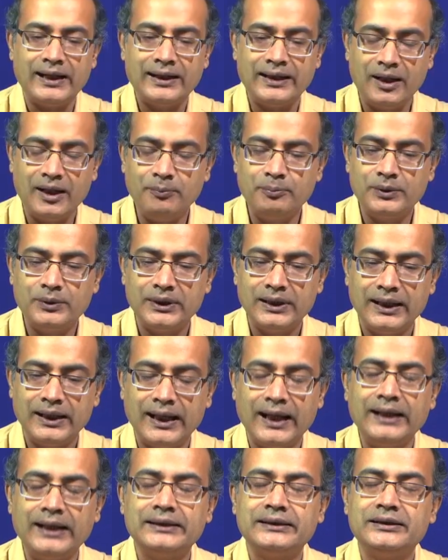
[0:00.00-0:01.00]
adapt
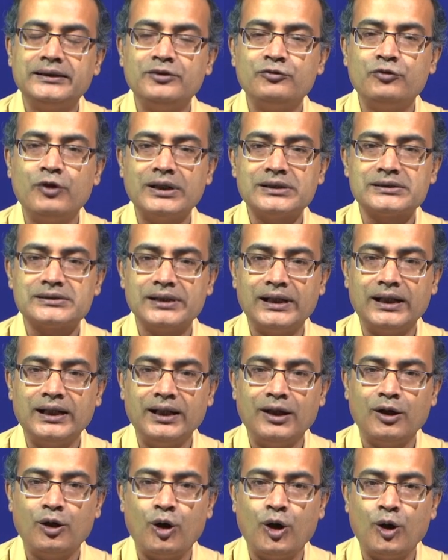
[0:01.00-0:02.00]
and give us
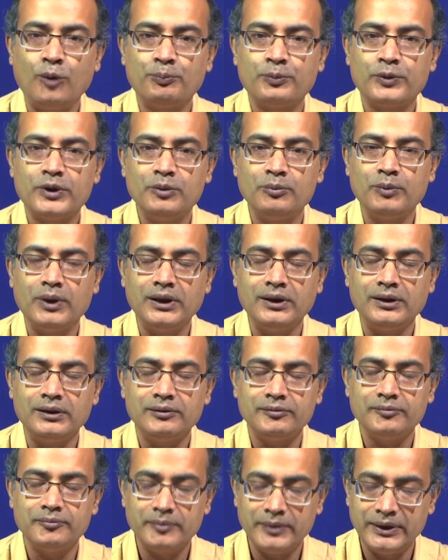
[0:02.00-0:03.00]
the optimal
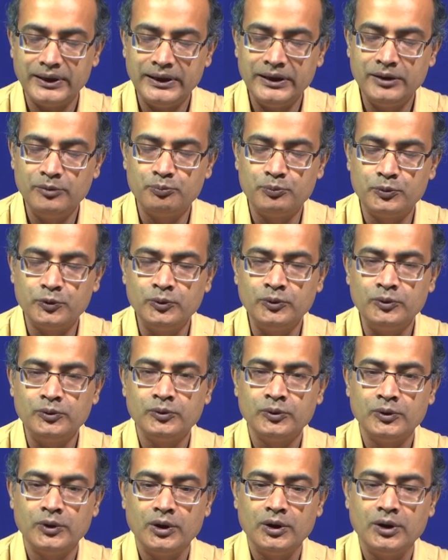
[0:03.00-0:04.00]
input,
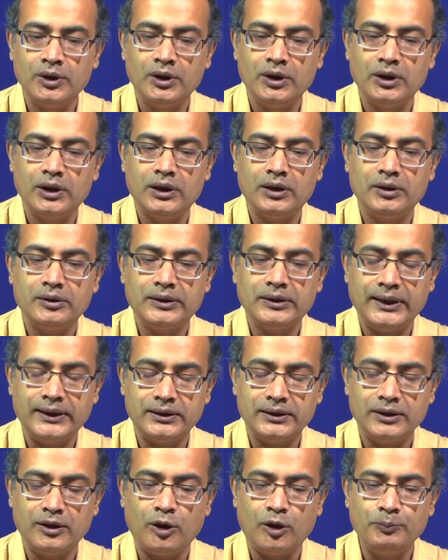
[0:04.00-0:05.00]

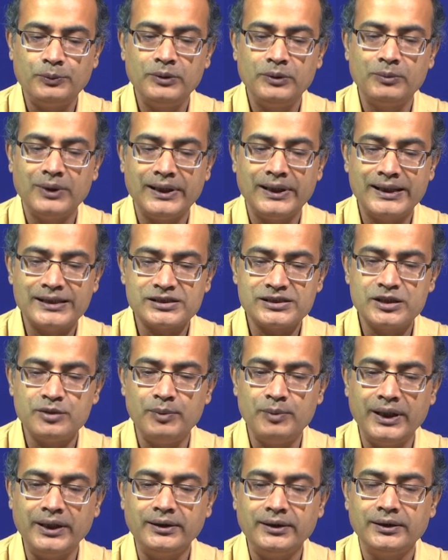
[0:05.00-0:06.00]
that optimal
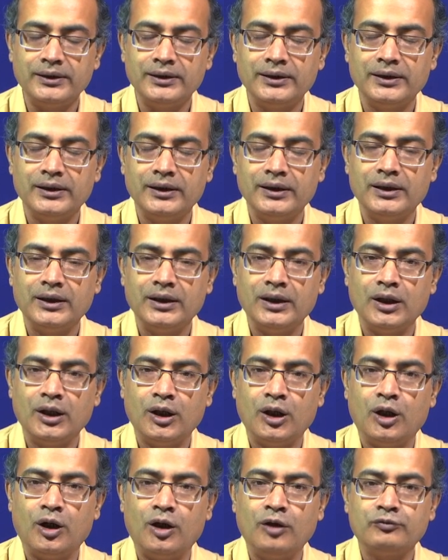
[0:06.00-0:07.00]
estimate
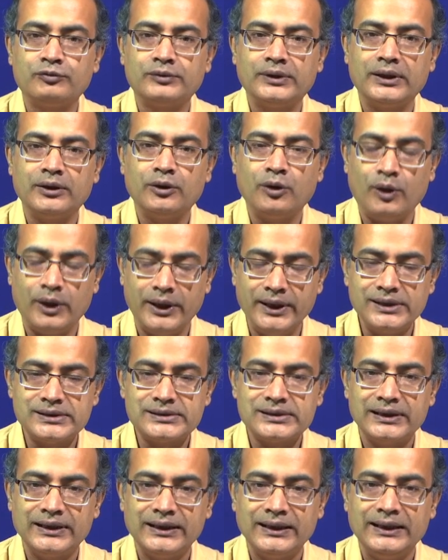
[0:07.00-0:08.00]
of the noise,
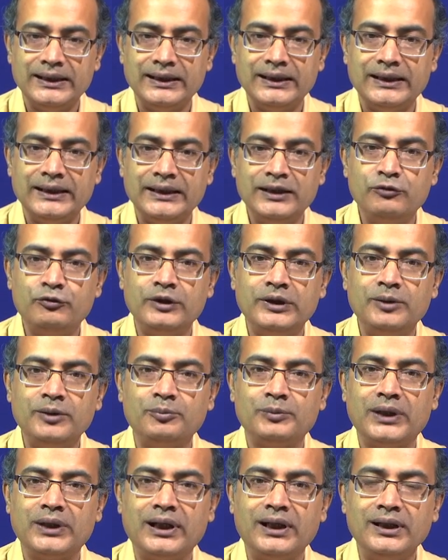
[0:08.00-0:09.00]
even
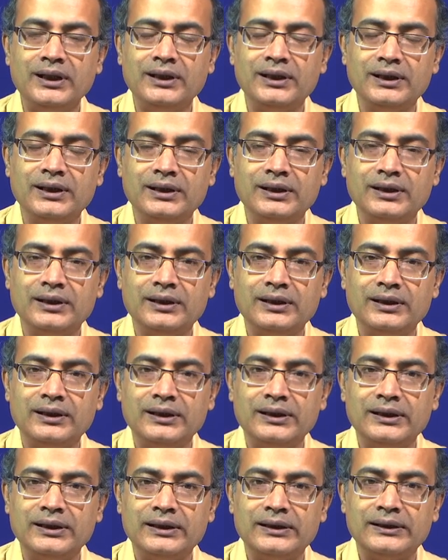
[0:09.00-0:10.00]
if
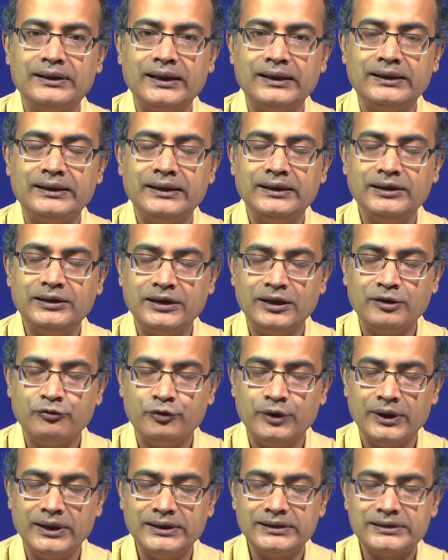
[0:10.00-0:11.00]
that
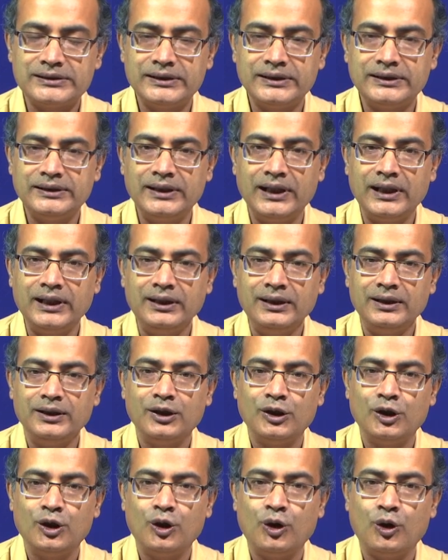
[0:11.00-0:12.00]
interfering signal
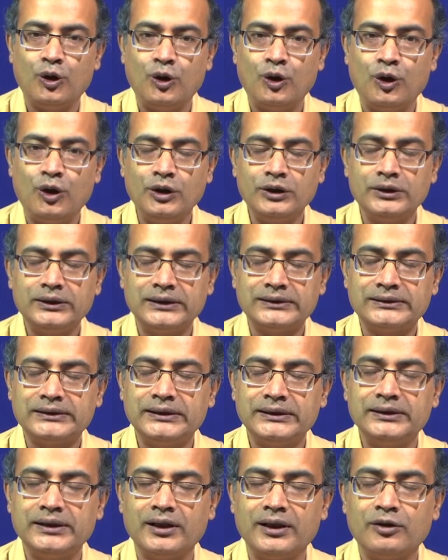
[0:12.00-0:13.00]
or the
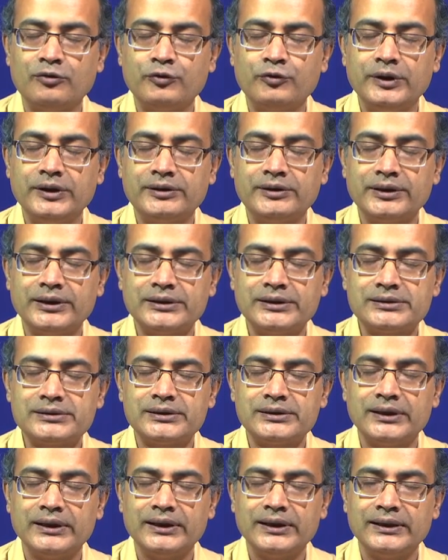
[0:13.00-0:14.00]
signal of interest,
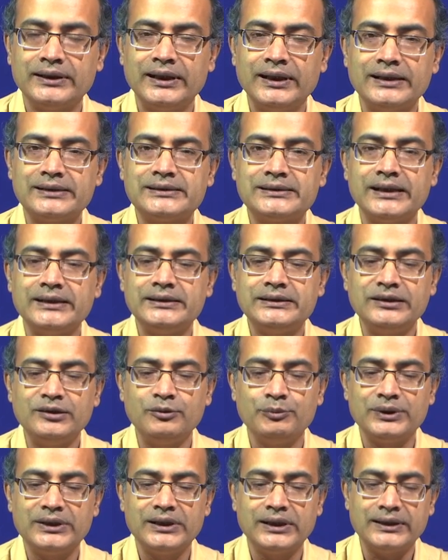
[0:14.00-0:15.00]
they are
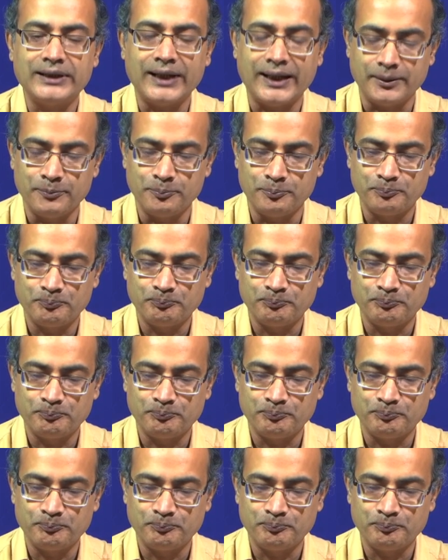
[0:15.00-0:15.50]
changing with the time,